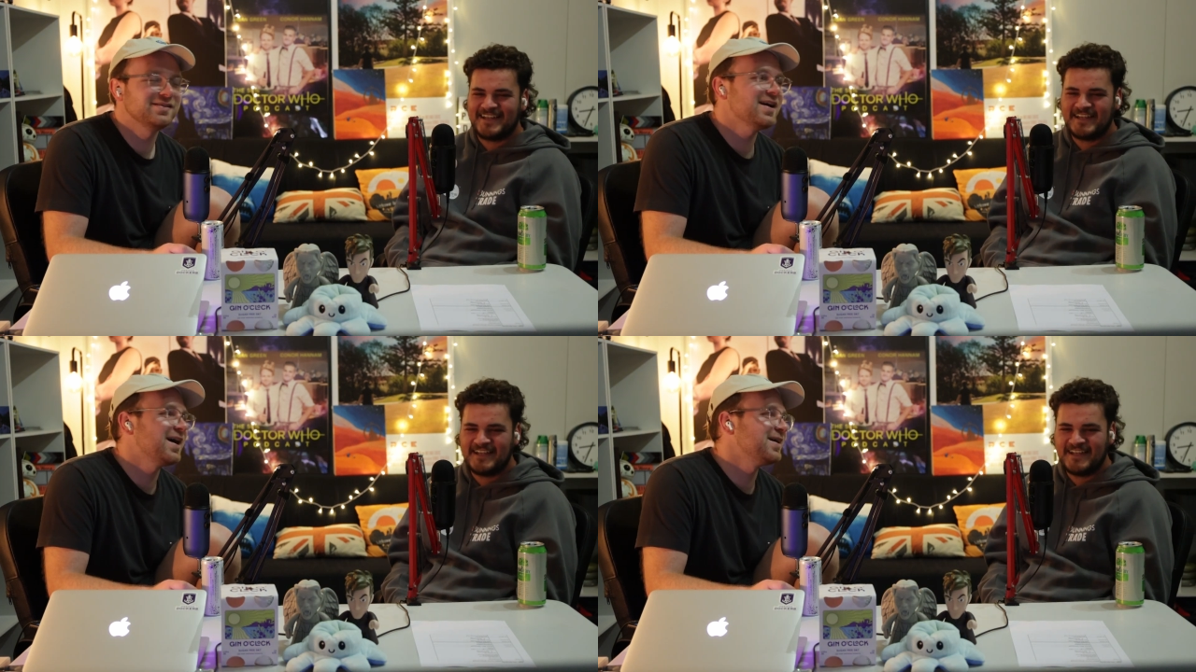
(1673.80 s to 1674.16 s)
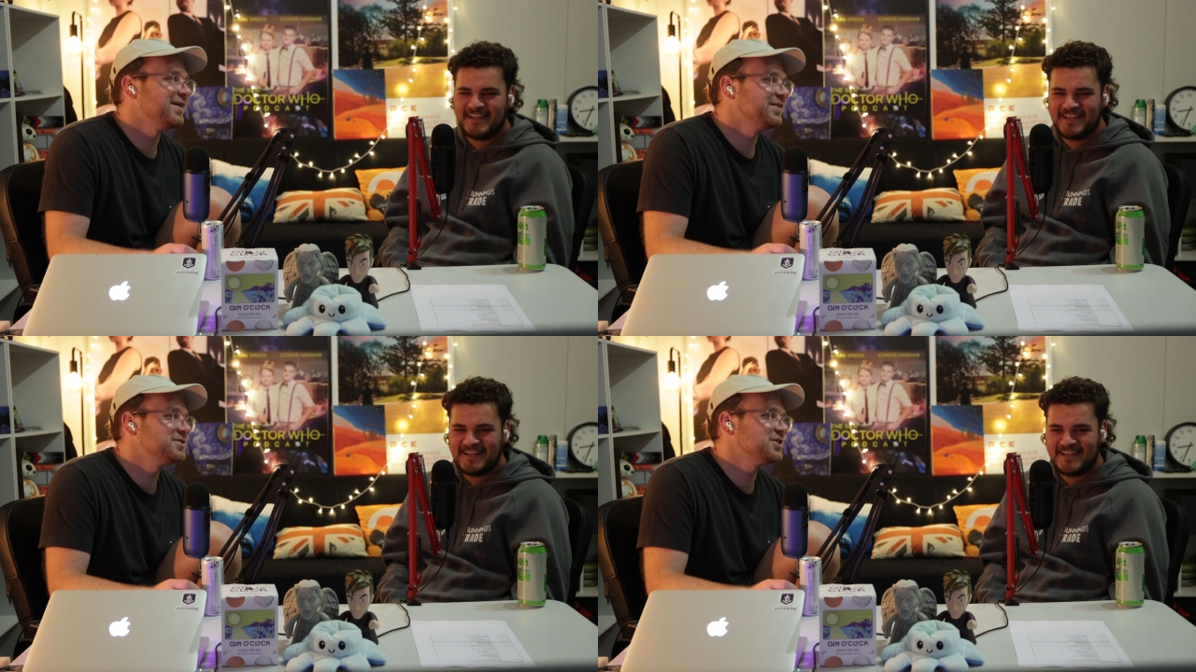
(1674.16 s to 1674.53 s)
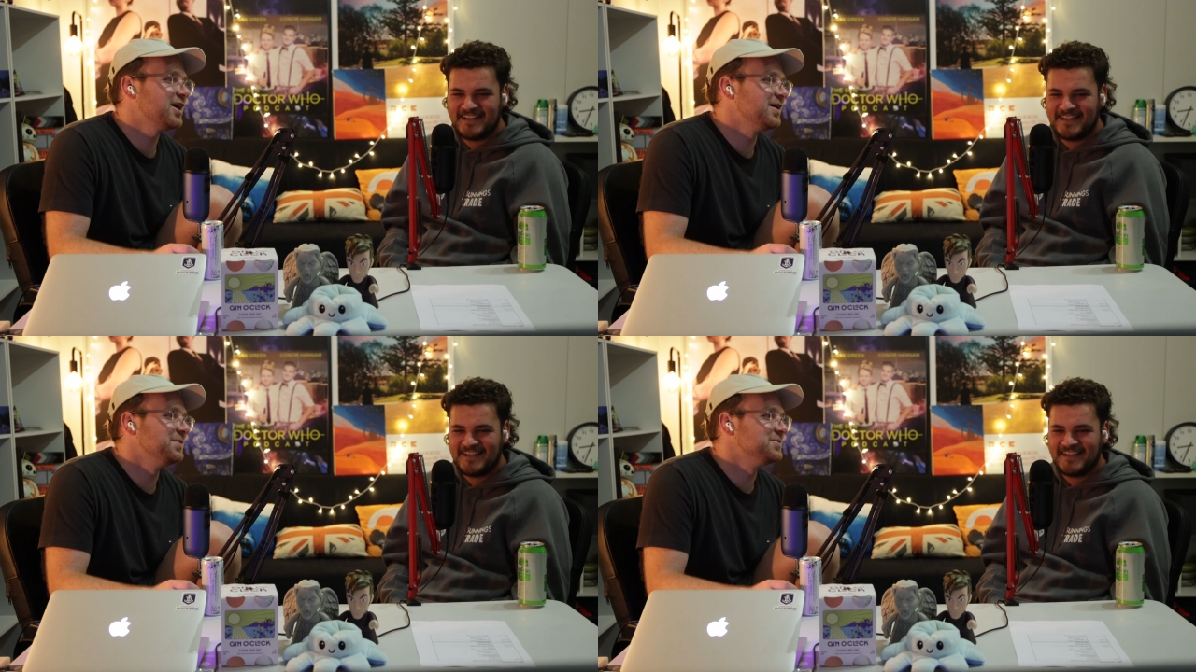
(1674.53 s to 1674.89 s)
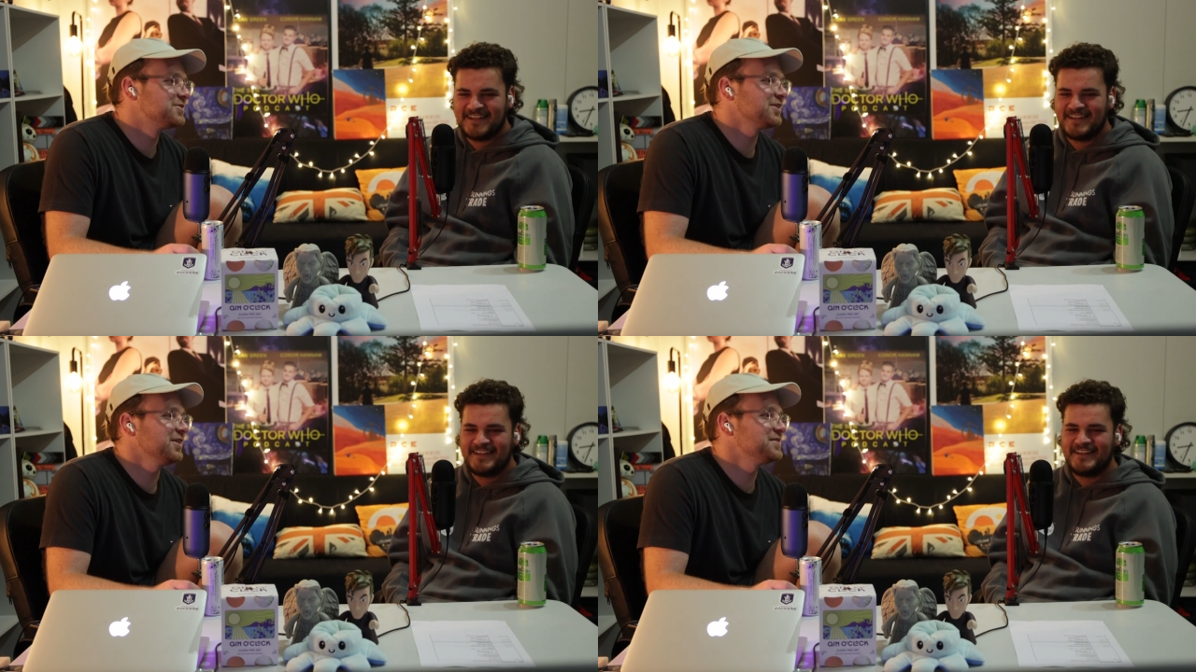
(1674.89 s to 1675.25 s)
Speaker 1: Yeah, the
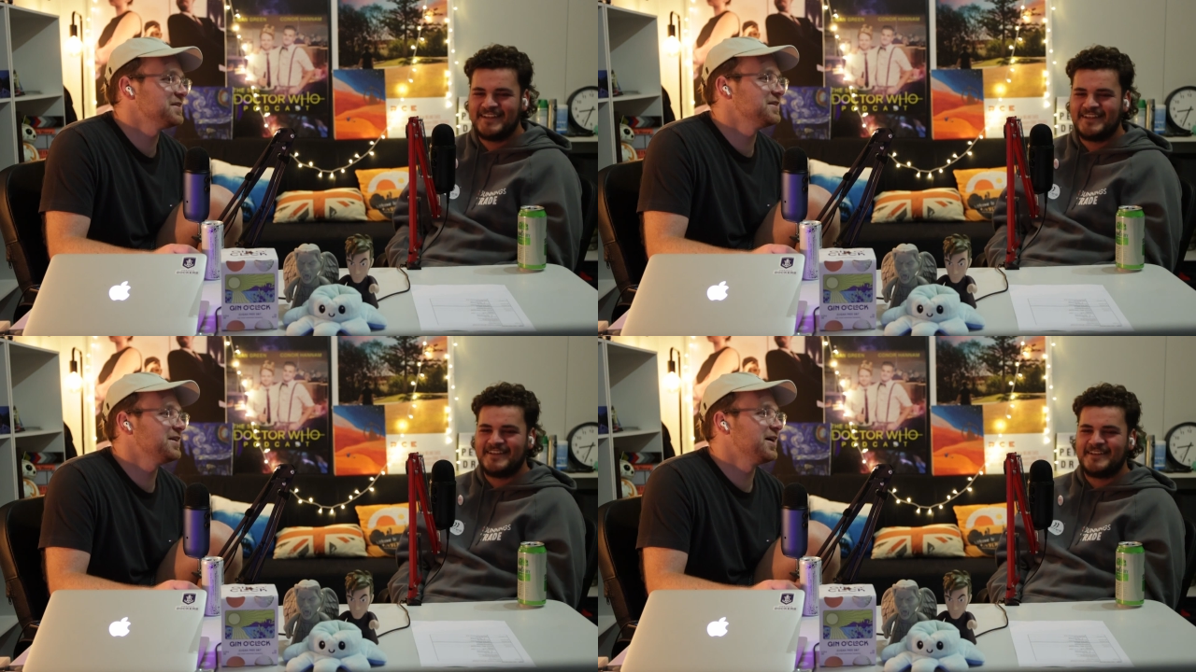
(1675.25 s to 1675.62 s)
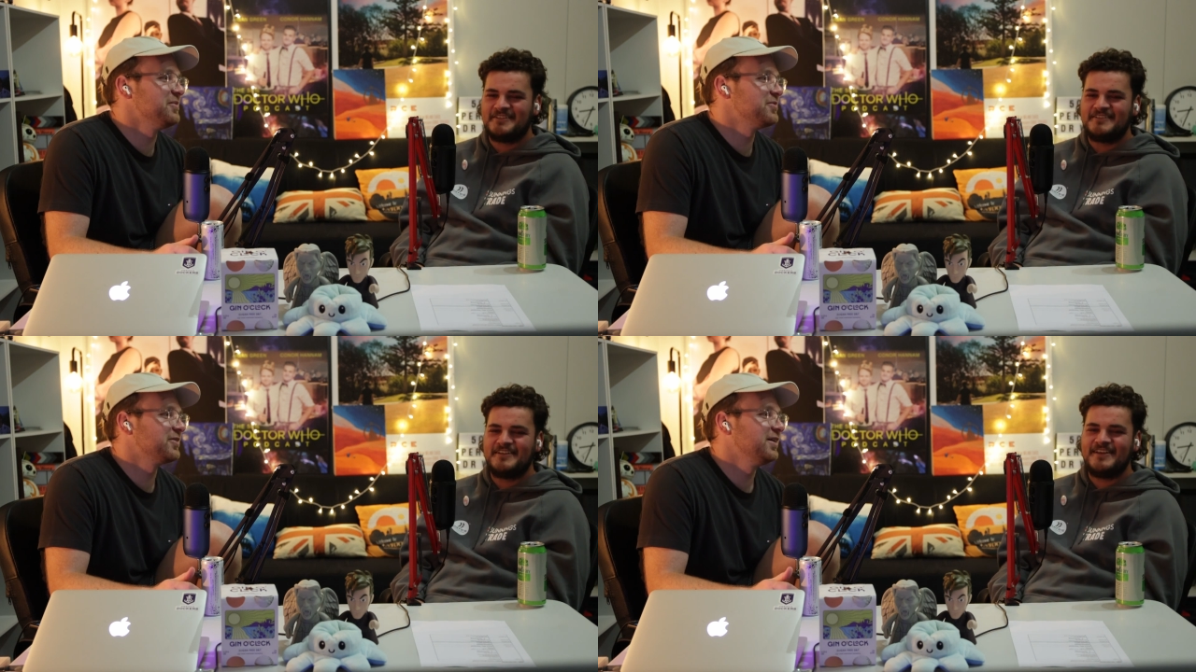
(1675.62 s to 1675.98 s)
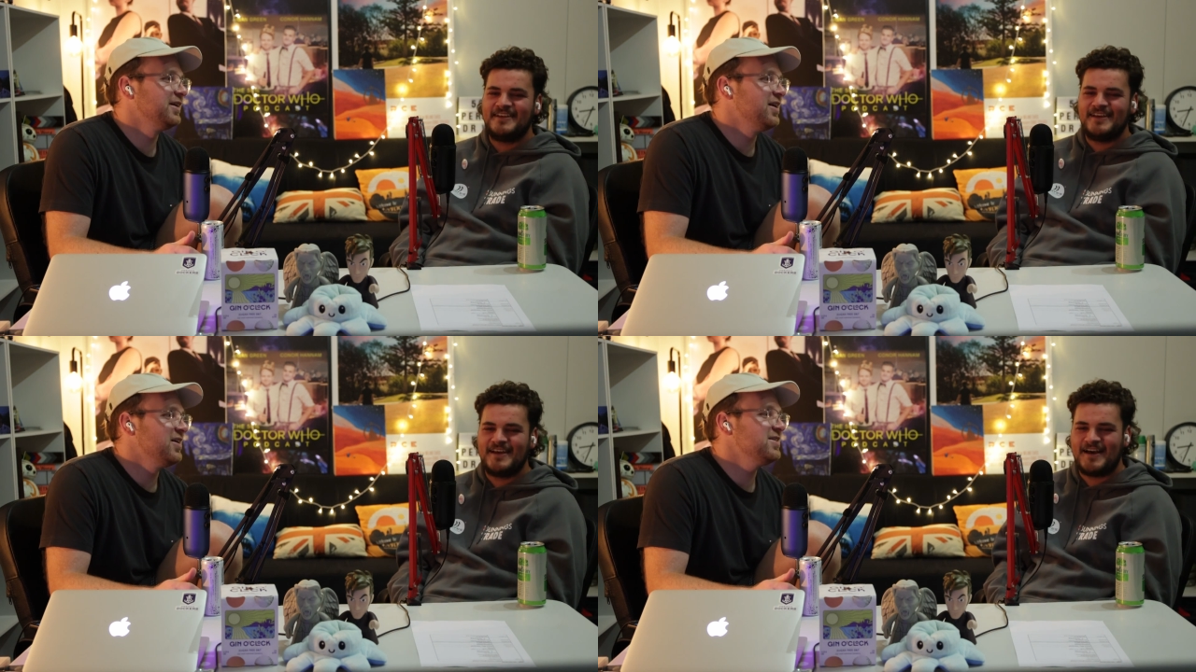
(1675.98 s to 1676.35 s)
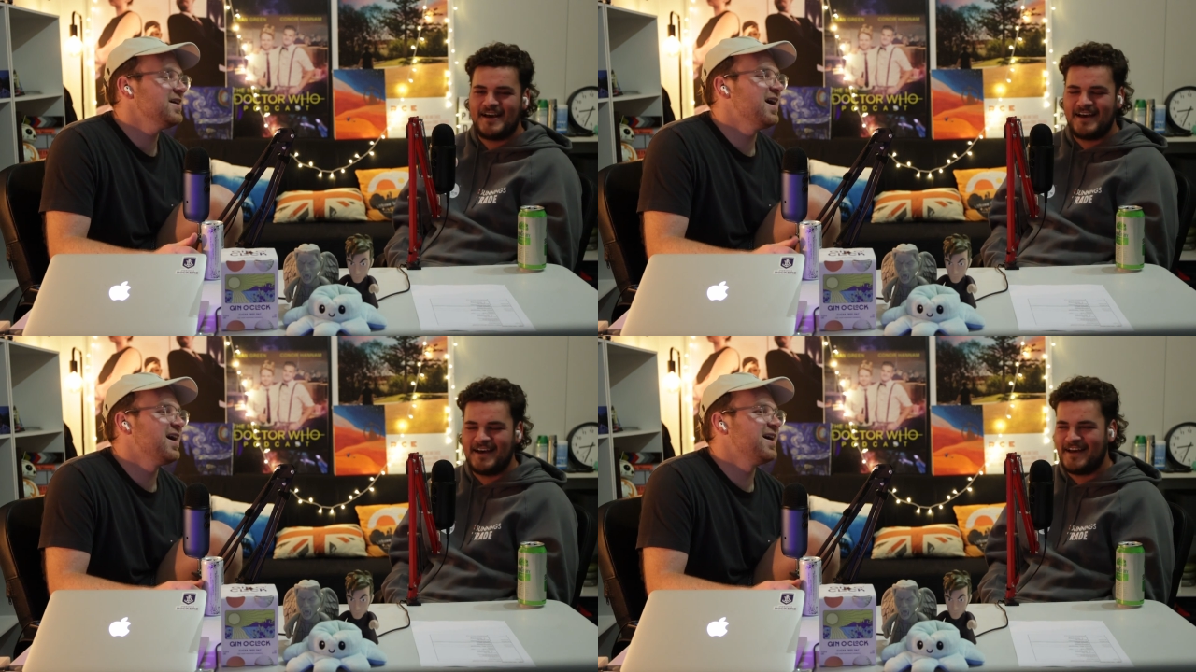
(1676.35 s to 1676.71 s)
time. So I send it up. Yeah!
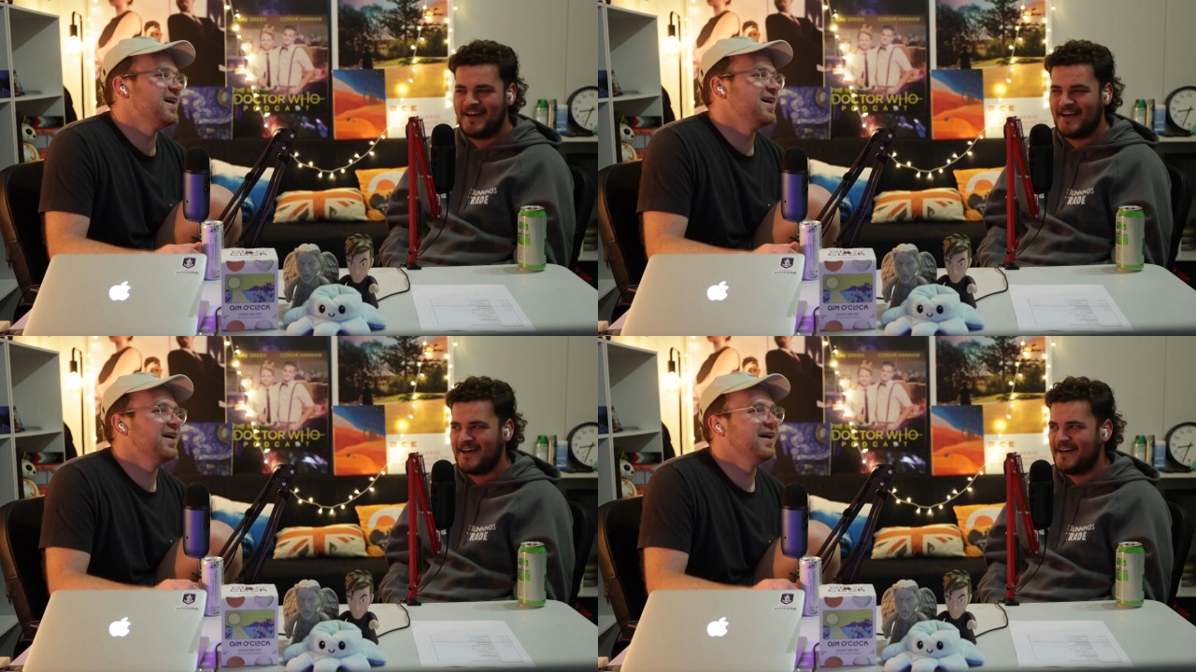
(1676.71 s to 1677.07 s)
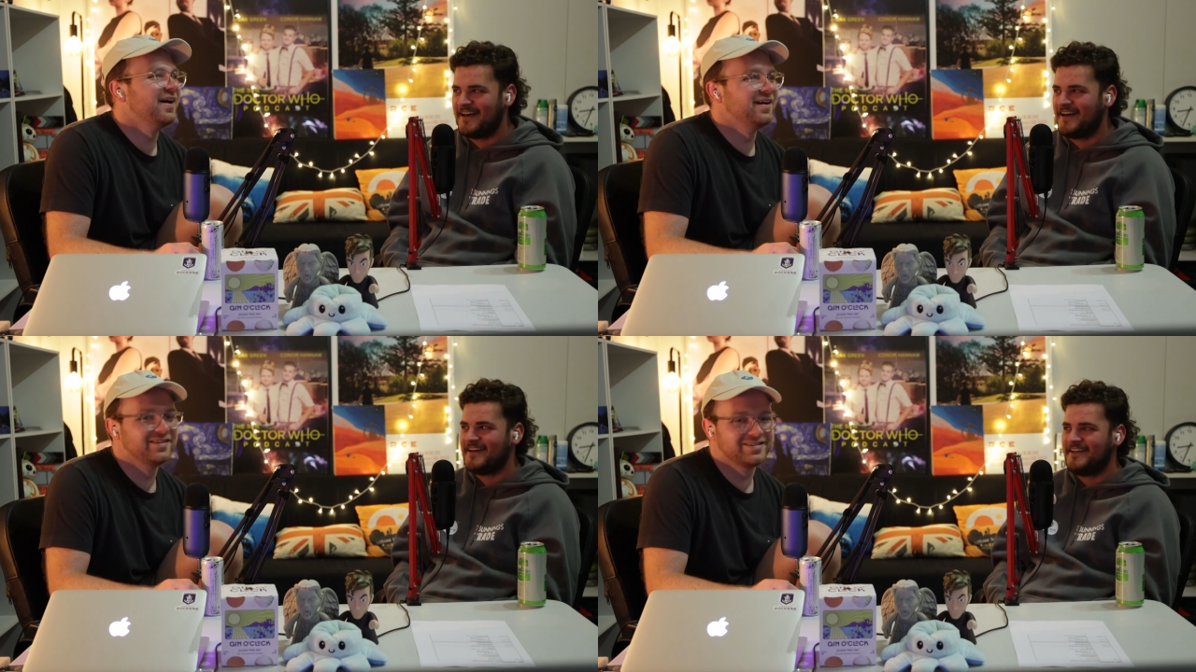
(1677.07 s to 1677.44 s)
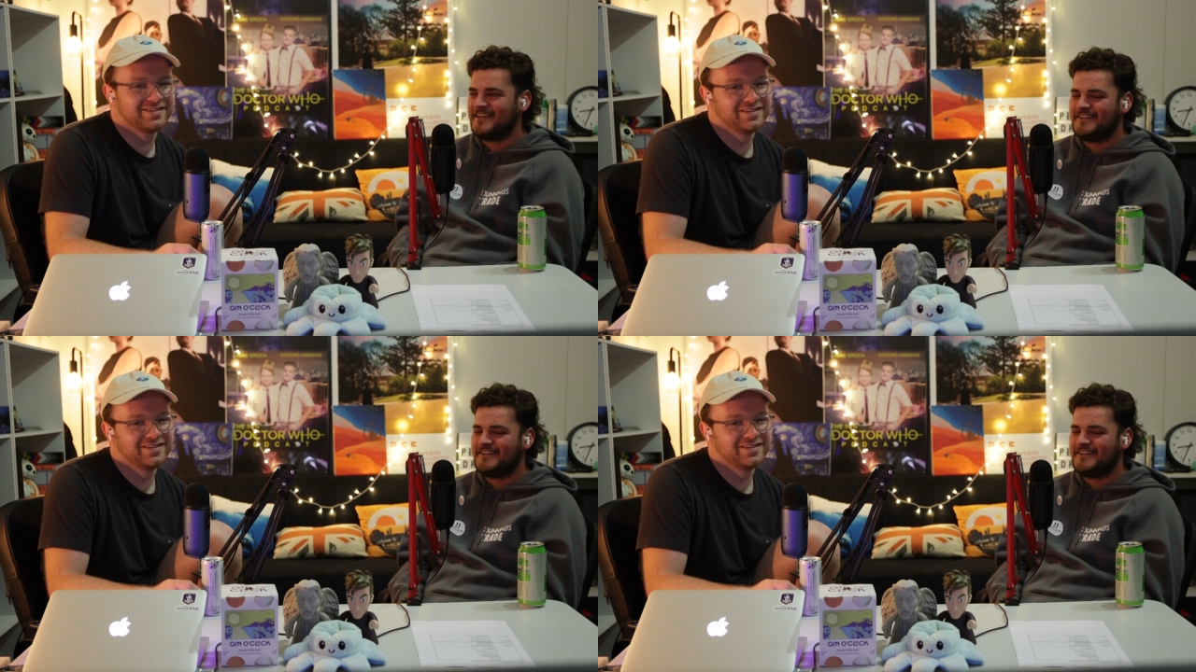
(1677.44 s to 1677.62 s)
yeah.